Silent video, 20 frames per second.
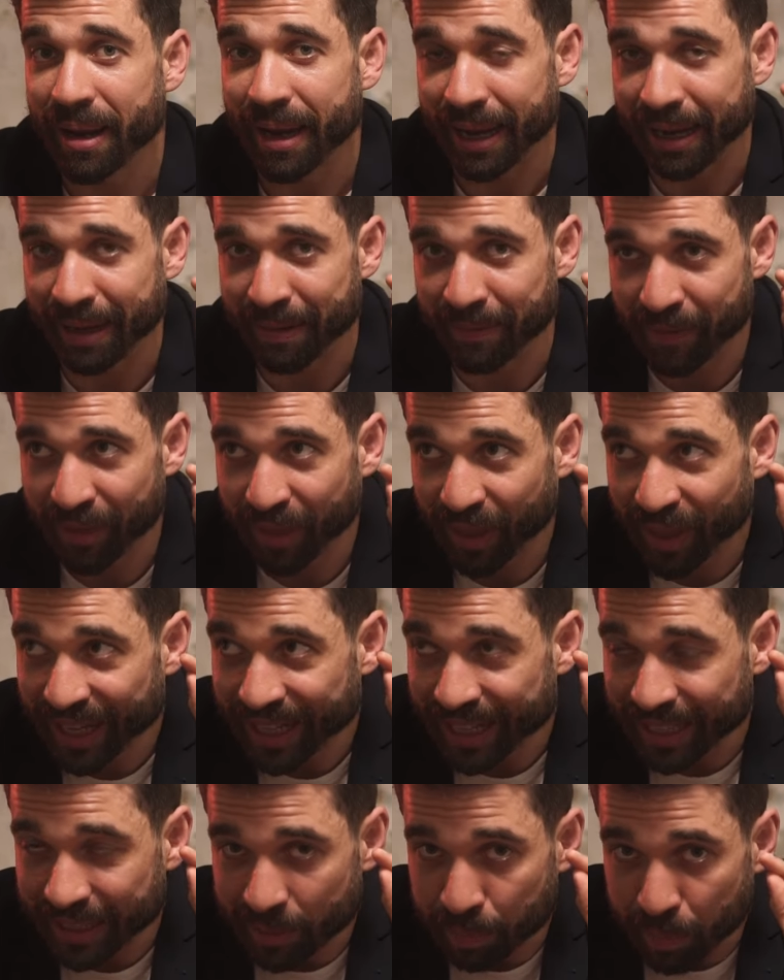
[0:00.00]
and
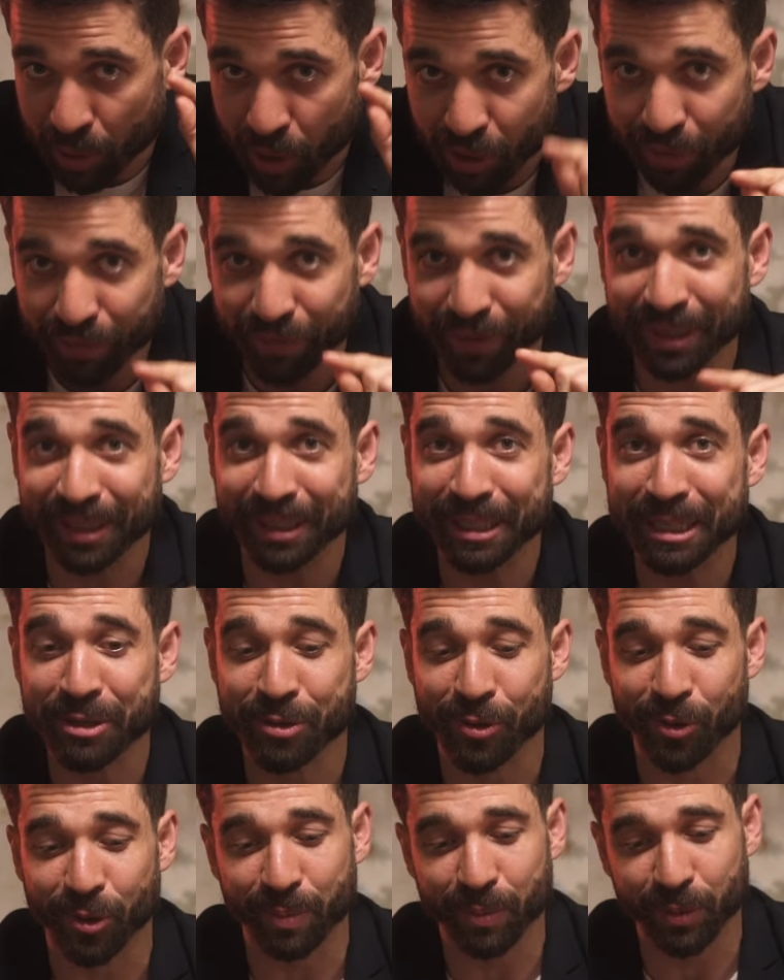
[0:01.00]
think it's perfectly
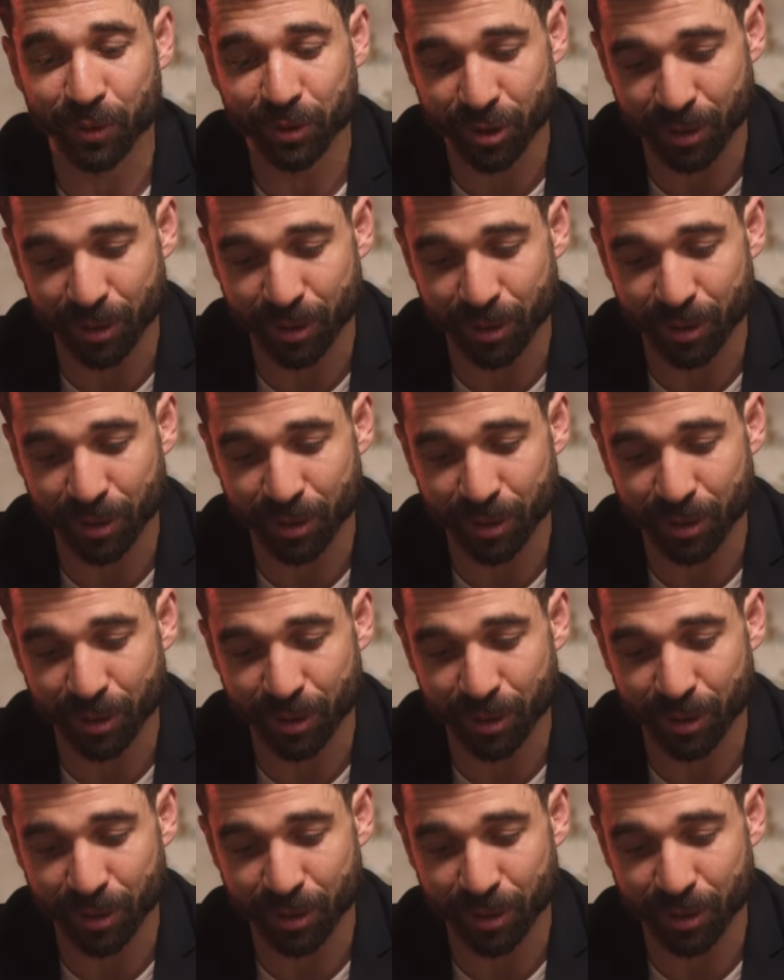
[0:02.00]
normal